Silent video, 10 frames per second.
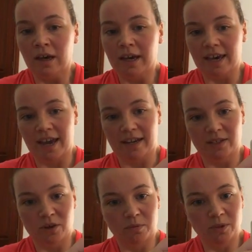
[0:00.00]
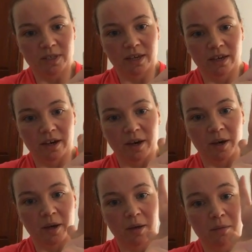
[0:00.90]
again, it's almost like a
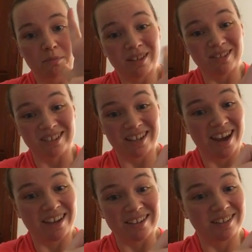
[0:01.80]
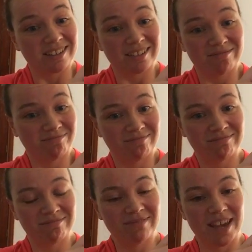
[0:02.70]
peeling tatties
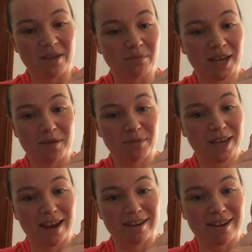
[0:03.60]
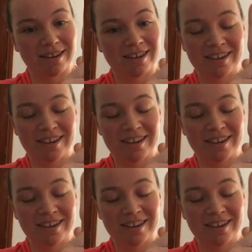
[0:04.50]
type technique.